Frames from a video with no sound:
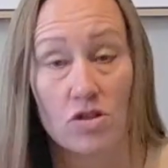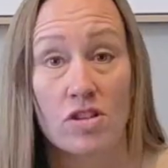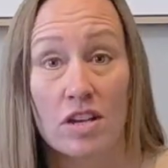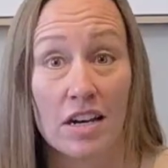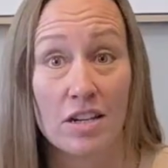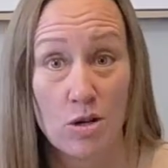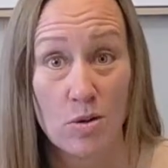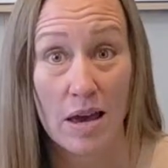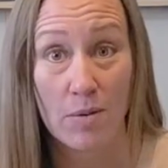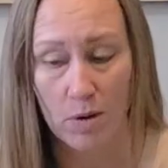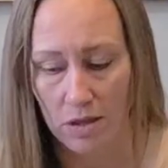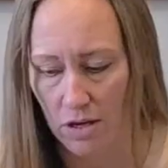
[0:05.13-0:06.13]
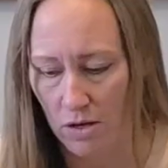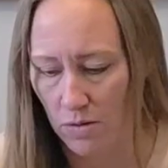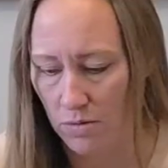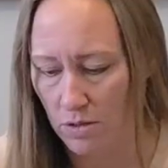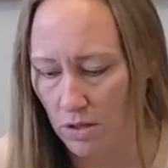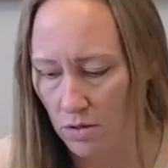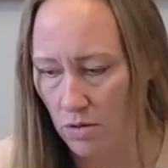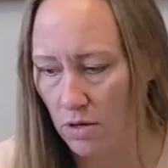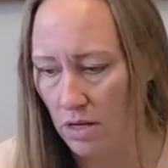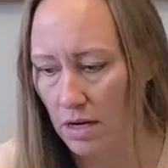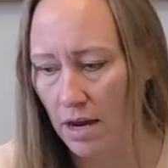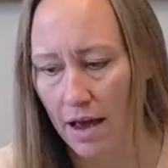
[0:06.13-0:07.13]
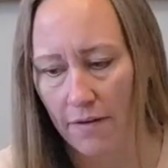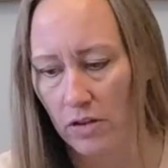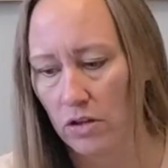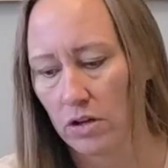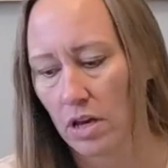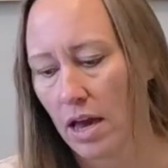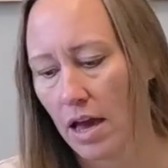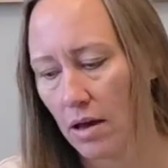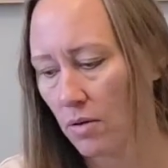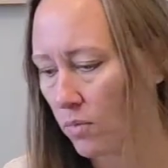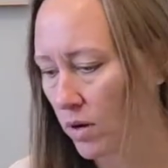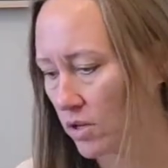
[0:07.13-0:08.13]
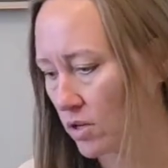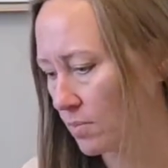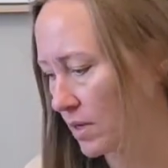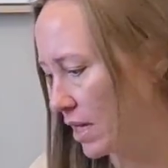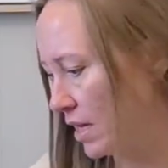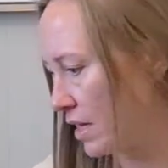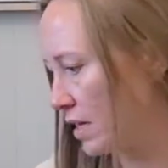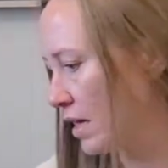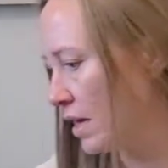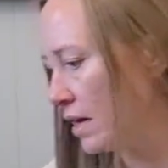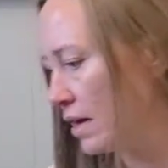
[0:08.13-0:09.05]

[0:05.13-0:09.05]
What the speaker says: just thought I'd do that with you so you can have a look at what you'd be getting.